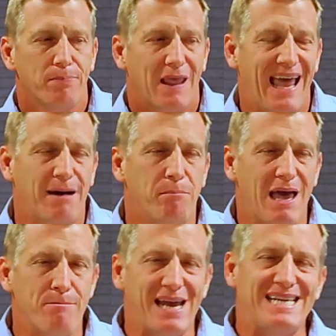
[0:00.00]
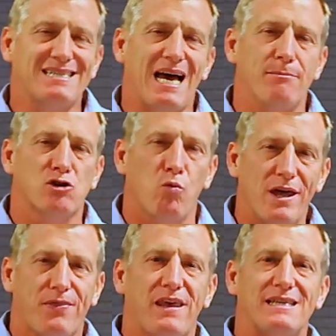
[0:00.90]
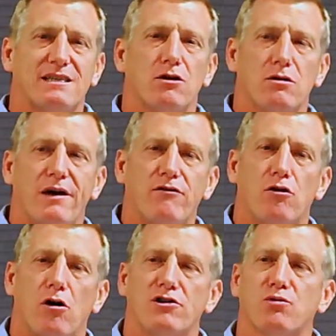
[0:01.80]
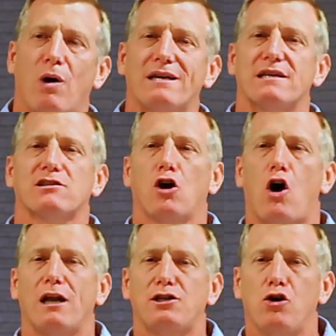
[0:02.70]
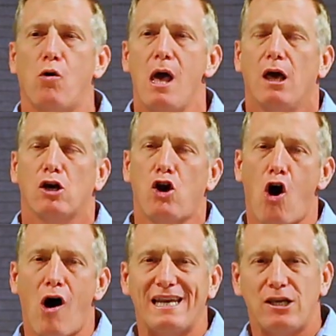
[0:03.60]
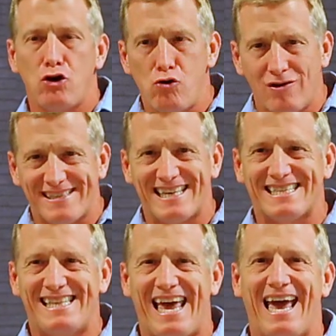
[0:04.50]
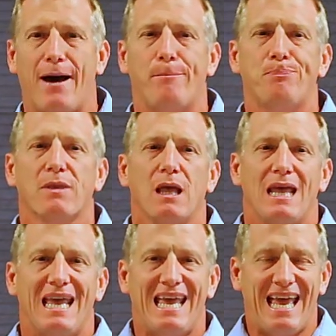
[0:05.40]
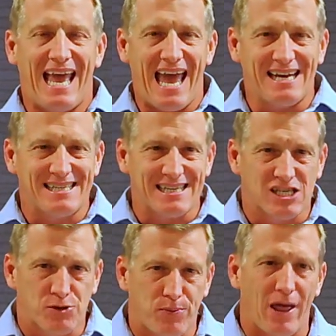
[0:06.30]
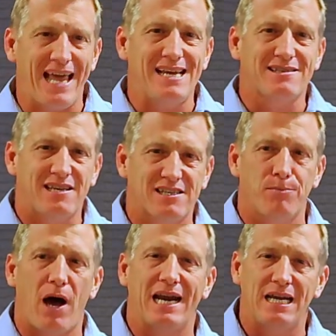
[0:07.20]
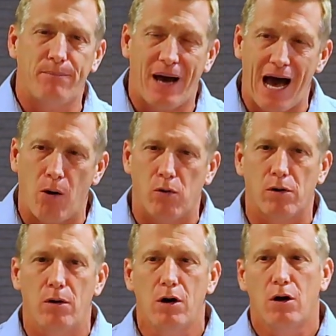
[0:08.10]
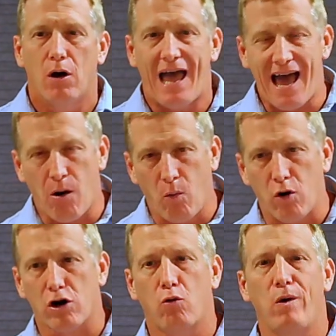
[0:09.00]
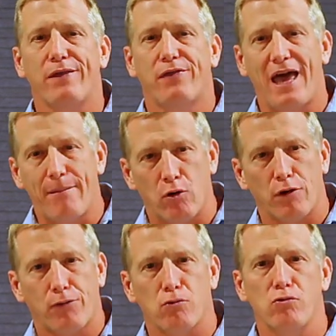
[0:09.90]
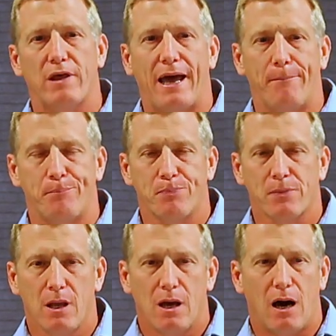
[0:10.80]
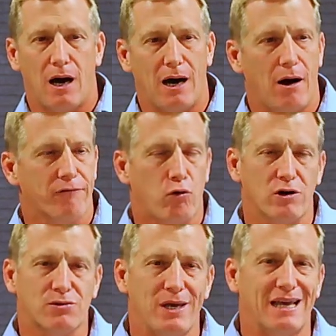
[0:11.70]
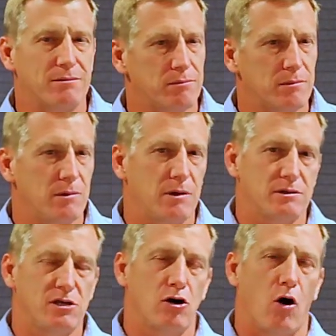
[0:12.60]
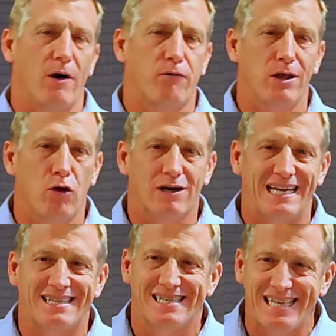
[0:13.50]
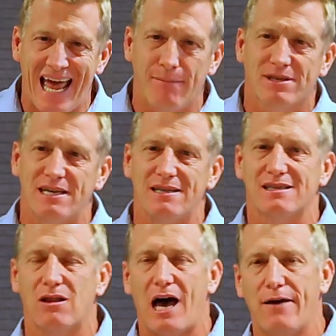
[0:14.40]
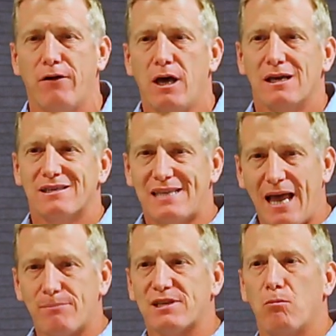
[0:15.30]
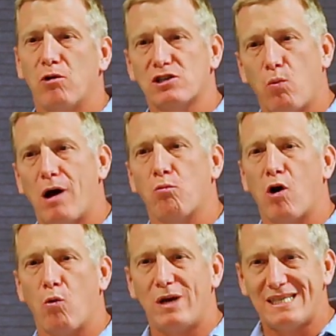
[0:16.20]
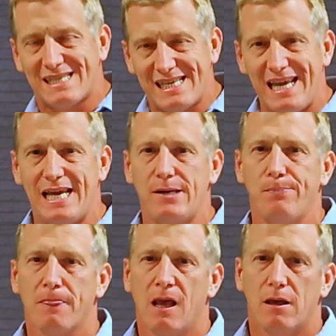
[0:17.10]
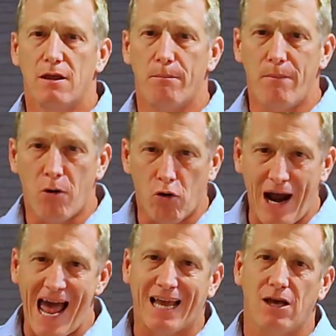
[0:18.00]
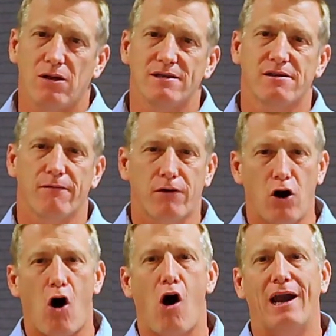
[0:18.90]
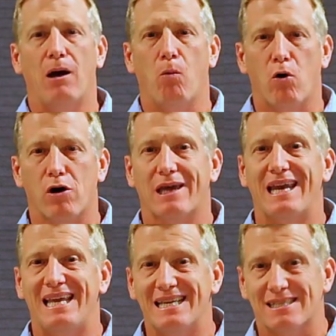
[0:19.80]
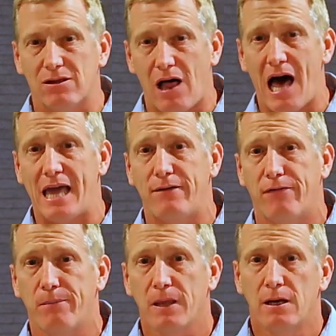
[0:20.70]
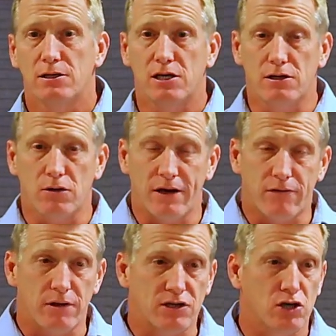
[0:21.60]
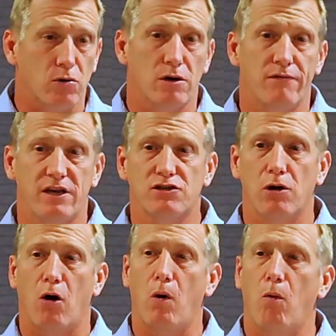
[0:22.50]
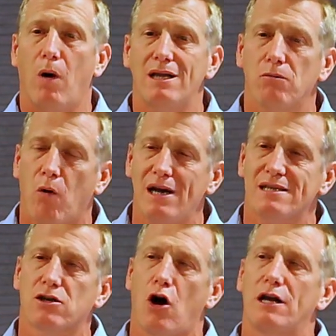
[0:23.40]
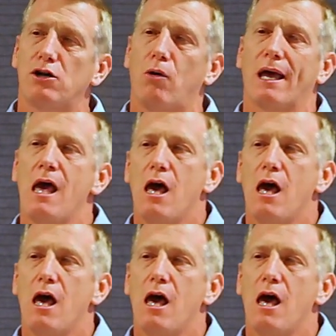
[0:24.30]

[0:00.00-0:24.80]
And, and many times with these deliverers, what does God do? God uses them and displays his mighty power at work with them or through them. Uh, of course, we can, you know, if we looked at Samson's life, Samson was one where we see the miraculous of God at work in his life to deliver the children of Israel. Well, what, what is God doing?